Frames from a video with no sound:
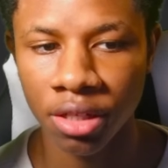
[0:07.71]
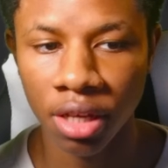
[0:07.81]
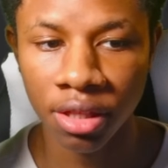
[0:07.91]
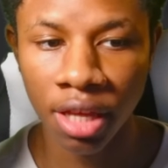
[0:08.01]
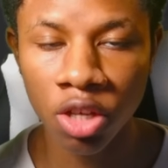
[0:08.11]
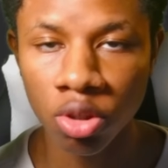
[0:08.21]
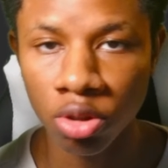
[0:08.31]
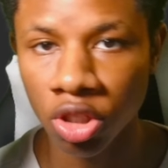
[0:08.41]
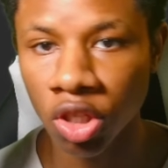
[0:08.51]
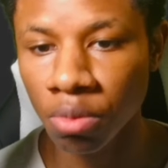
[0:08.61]
things you
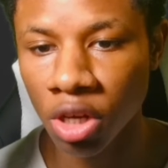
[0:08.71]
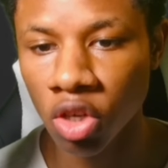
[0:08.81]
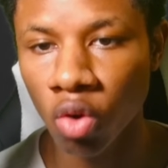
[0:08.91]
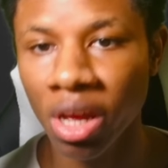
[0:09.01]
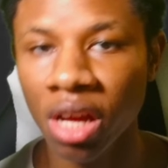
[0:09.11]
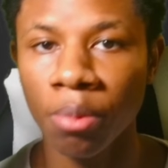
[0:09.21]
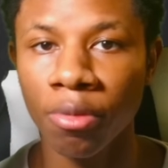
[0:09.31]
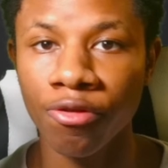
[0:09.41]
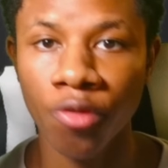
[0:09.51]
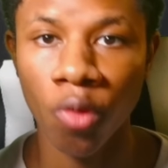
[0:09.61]
should be doing
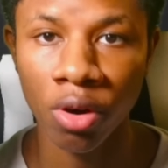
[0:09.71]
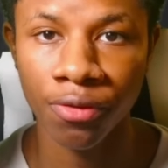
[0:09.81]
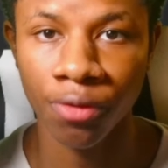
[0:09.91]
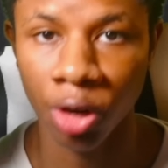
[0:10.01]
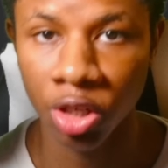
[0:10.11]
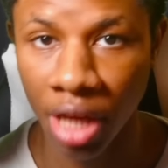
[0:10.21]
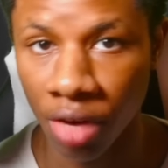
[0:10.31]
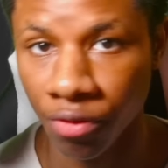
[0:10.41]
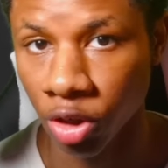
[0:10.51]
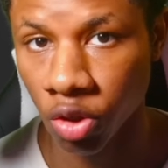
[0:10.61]
before first
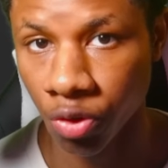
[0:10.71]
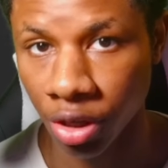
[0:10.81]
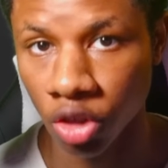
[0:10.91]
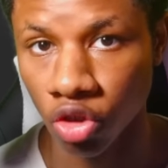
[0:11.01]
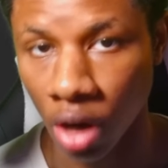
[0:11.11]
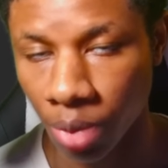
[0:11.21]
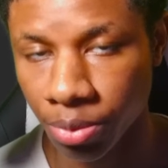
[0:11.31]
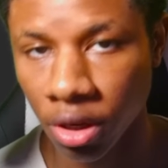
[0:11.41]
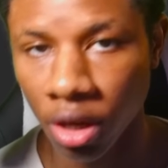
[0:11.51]
anniversary drops.